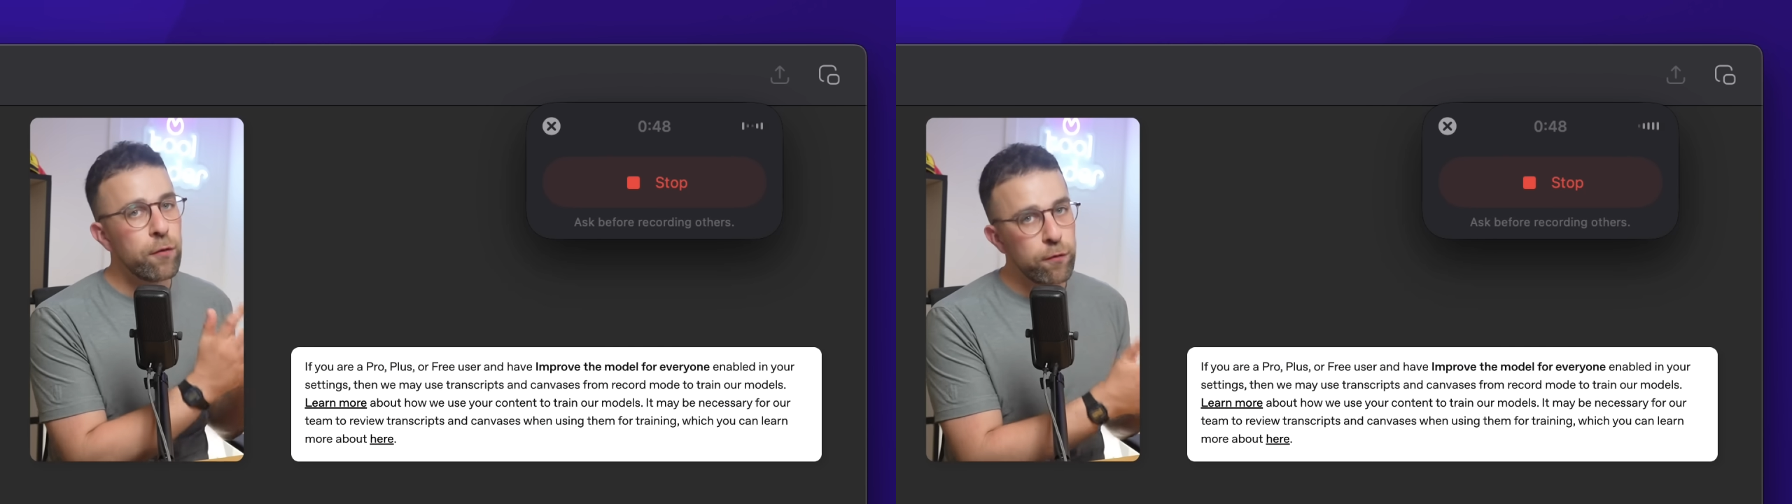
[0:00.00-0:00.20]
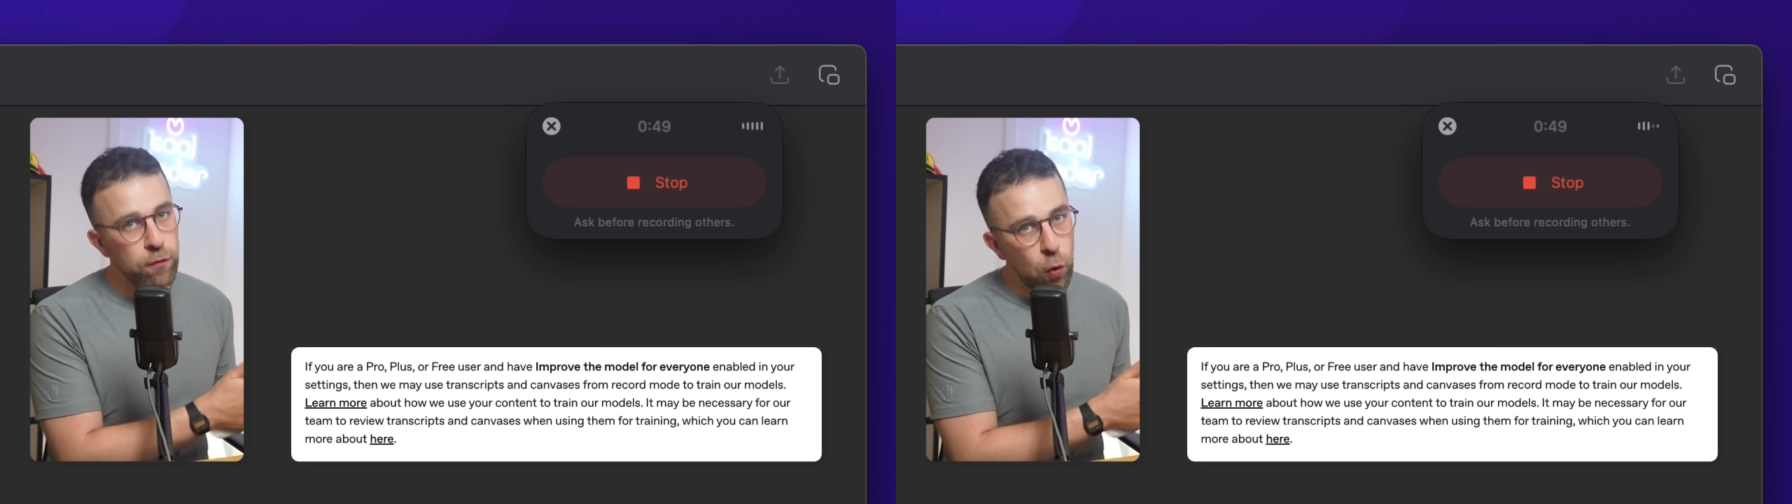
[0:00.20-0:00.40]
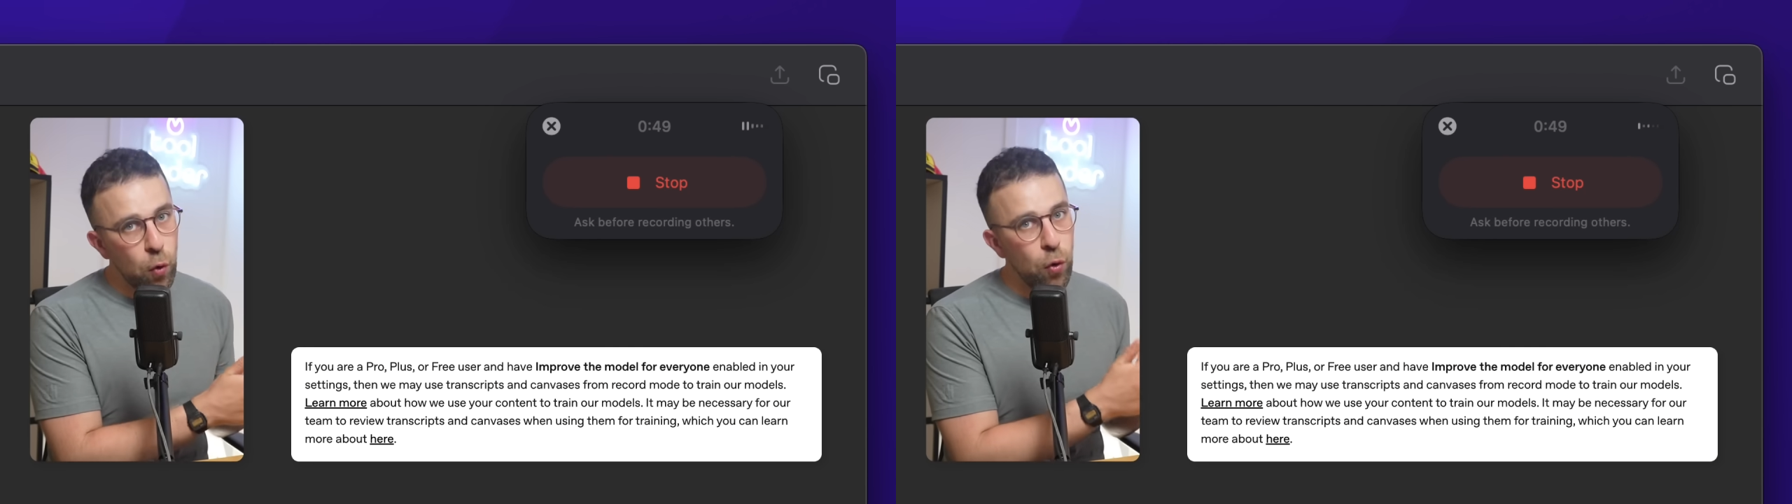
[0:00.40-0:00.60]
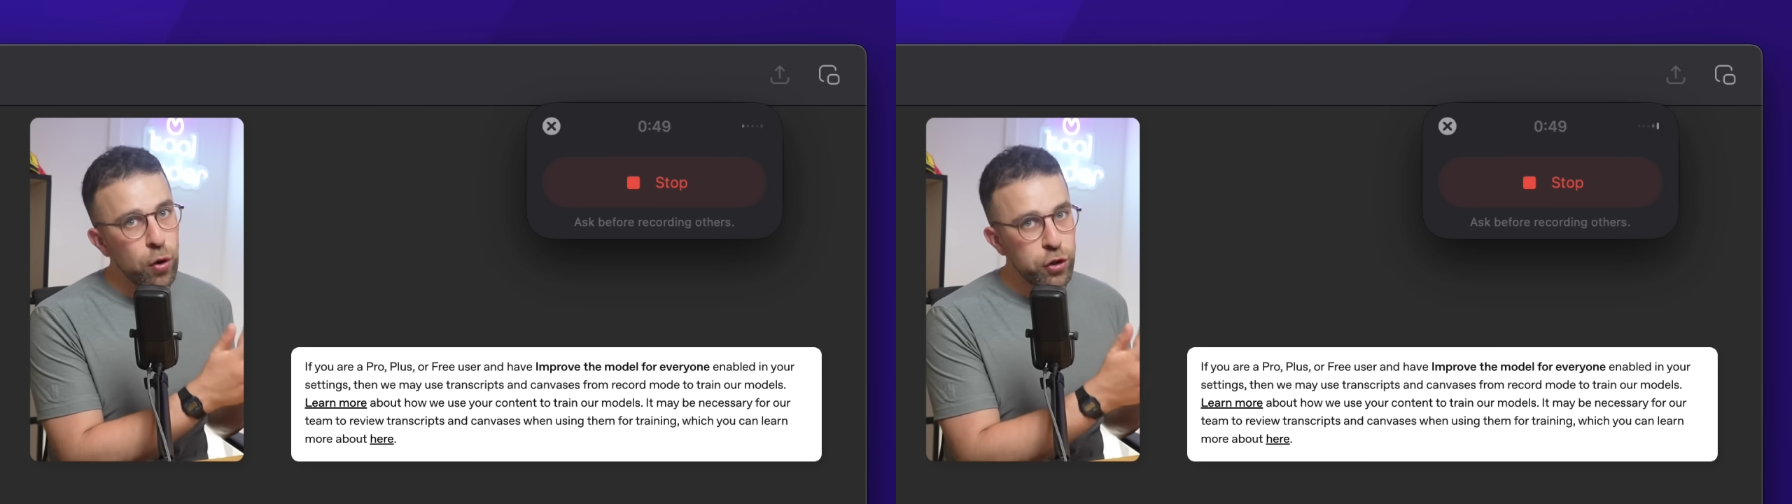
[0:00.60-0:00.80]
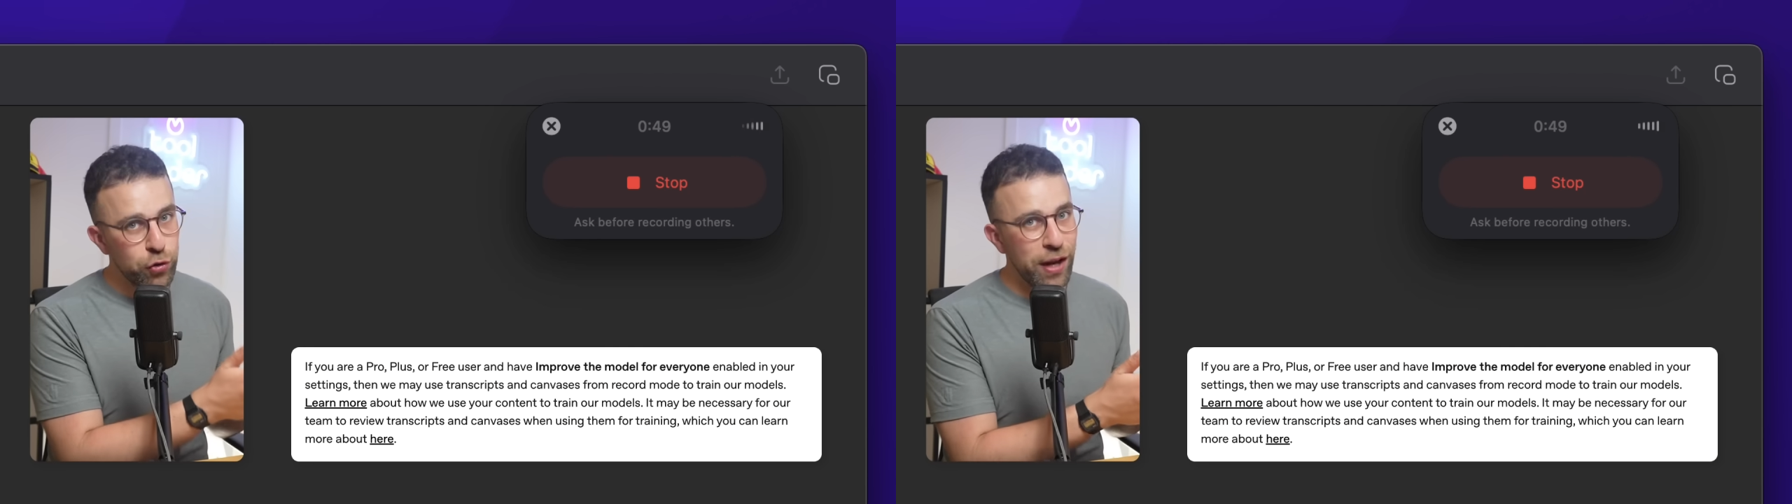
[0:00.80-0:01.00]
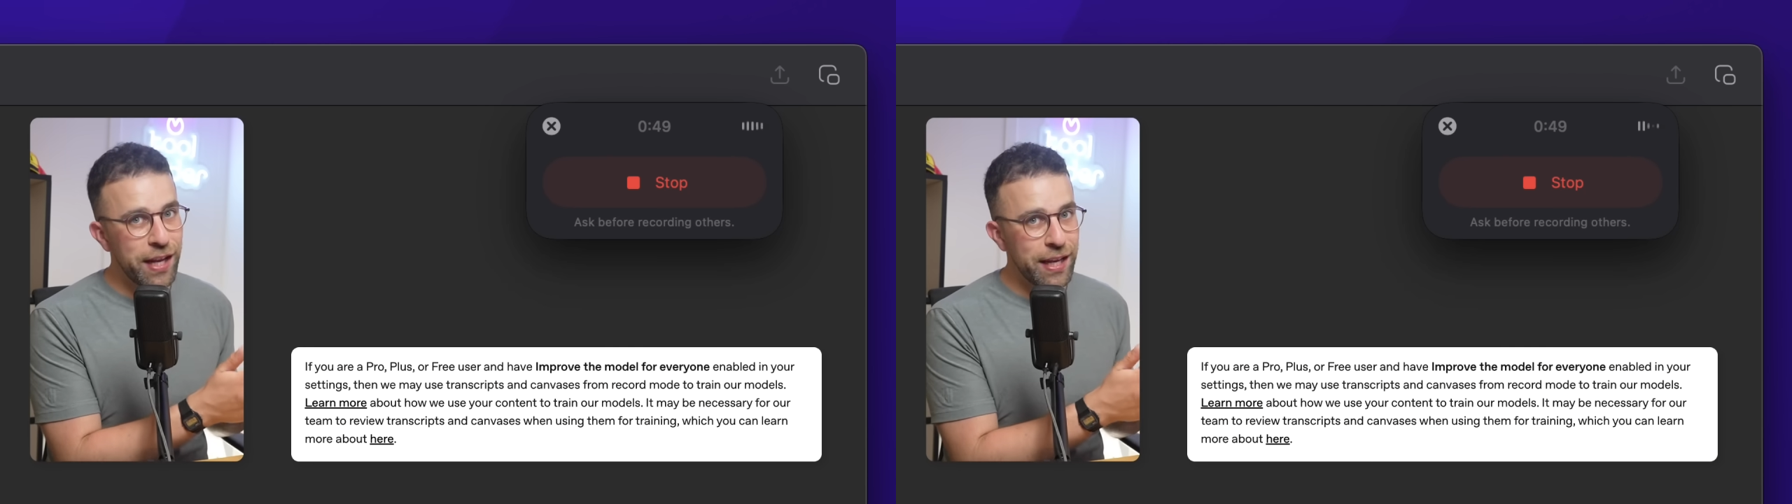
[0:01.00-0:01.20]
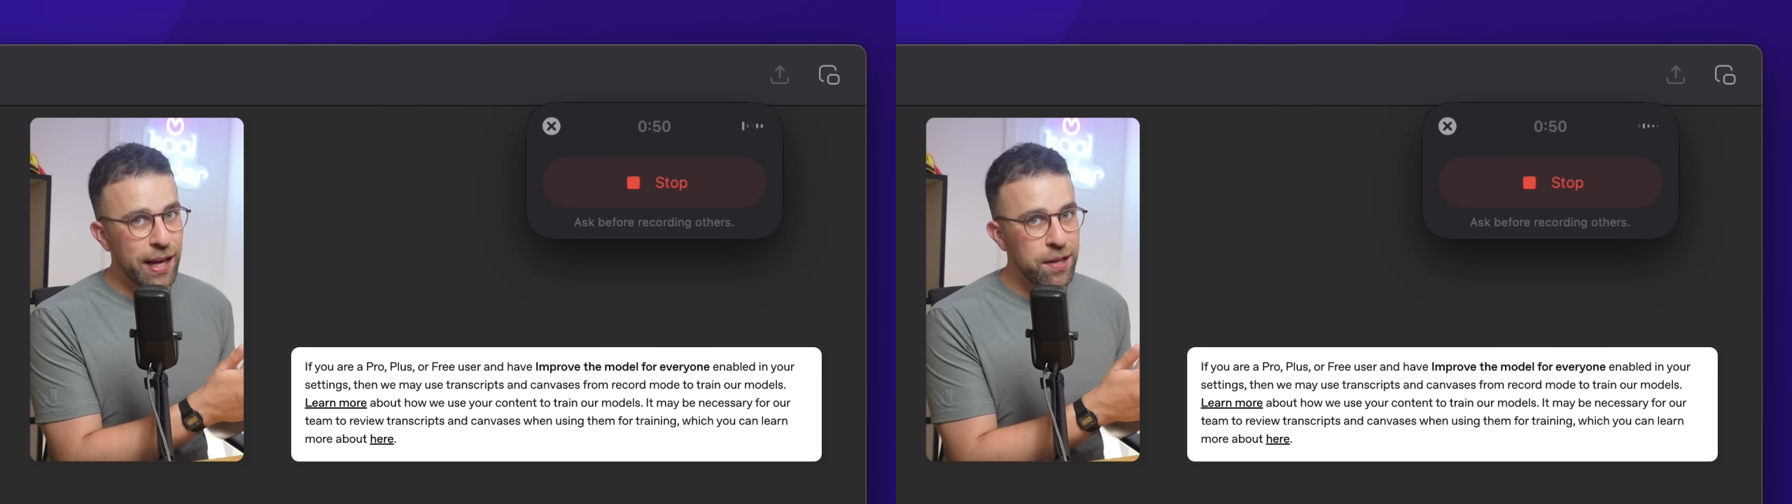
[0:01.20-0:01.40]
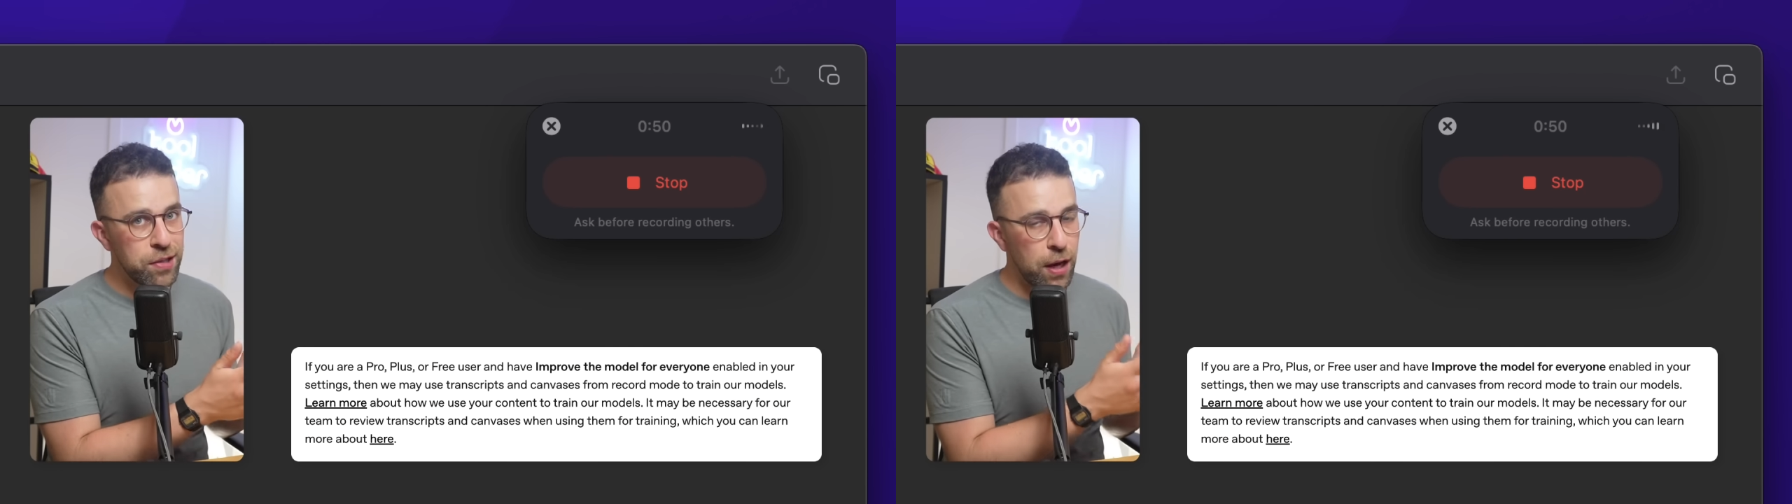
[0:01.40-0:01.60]
for training
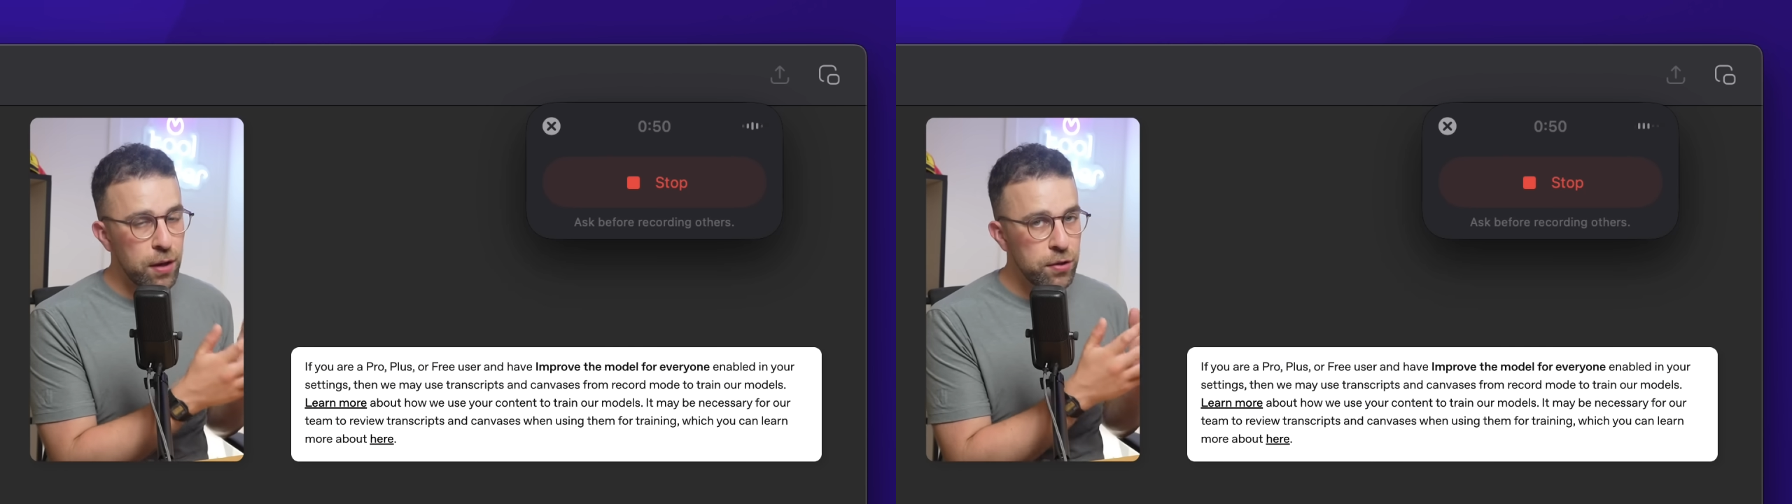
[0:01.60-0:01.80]
data.